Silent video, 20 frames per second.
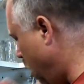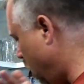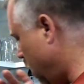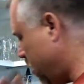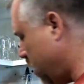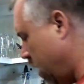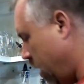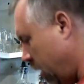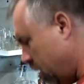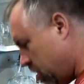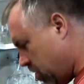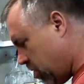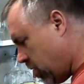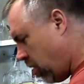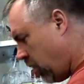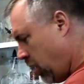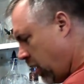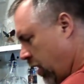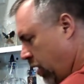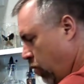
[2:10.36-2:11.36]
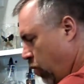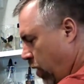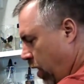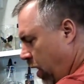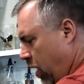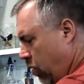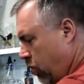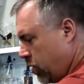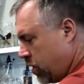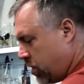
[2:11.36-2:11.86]
to get started, what
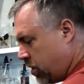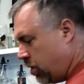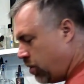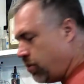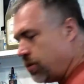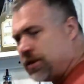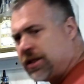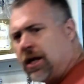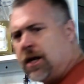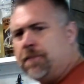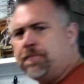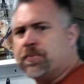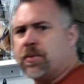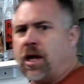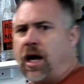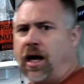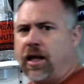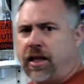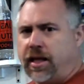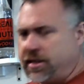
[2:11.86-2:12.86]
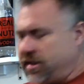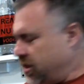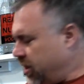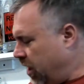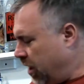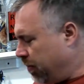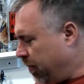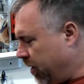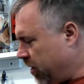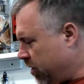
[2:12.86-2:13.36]
I always do is I like to
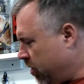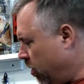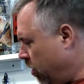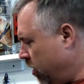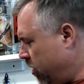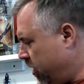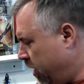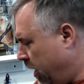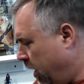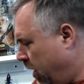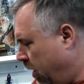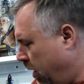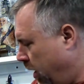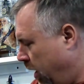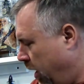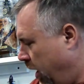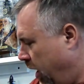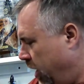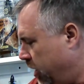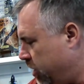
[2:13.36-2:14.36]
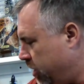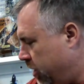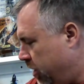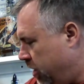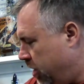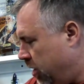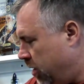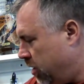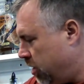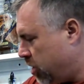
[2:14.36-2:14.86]
take my Star Sand and actually
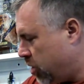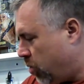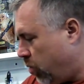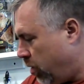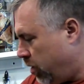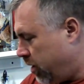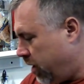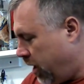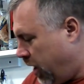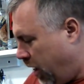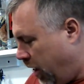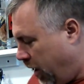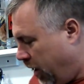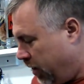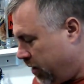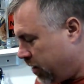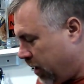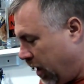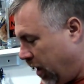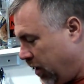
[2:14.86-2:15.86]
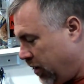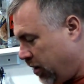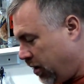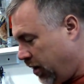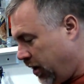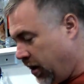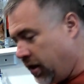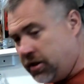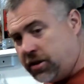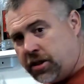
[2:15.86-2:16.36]
squirt the cans and the
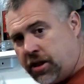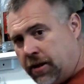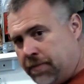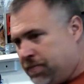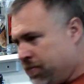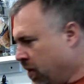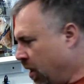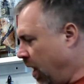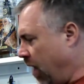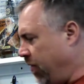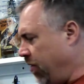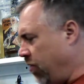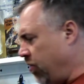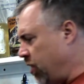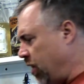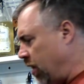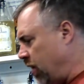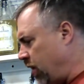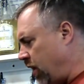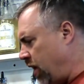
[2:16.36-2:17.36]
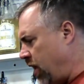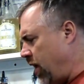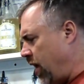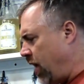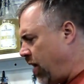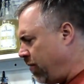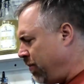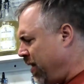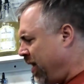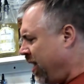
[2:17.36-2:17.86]
lids, have everything laid
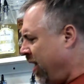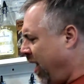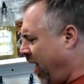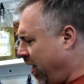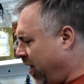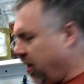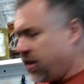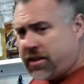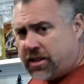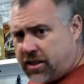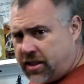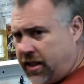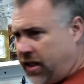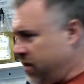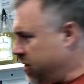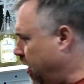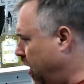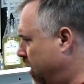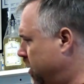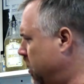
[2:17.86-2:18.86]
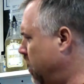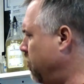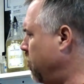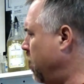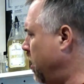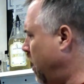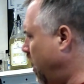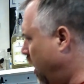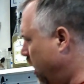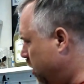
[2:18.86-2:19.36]
out. I like to sanitize
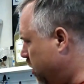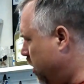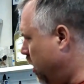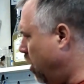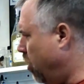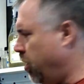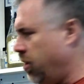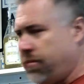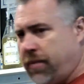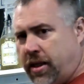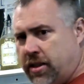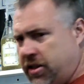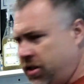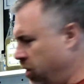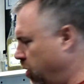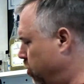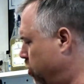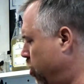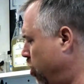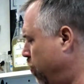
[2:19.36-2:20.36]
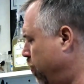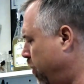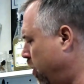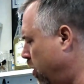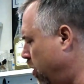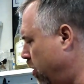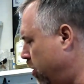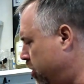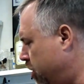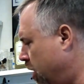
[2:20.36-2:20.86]
everything actually. I'll hit my CO2
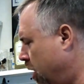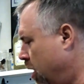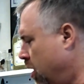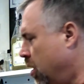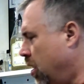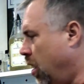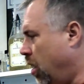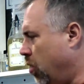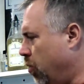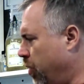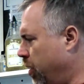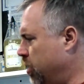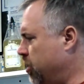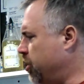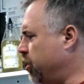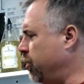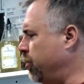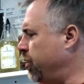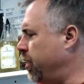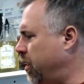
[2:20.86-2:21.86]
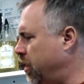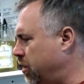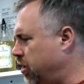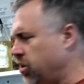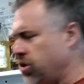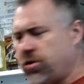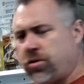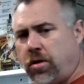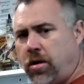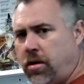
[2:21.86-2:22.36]
Purge, our rinse unit, the
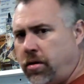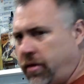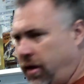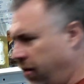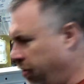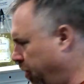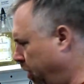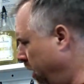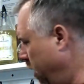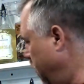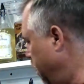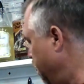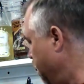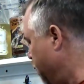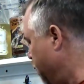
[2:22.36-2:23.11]
straw, everything.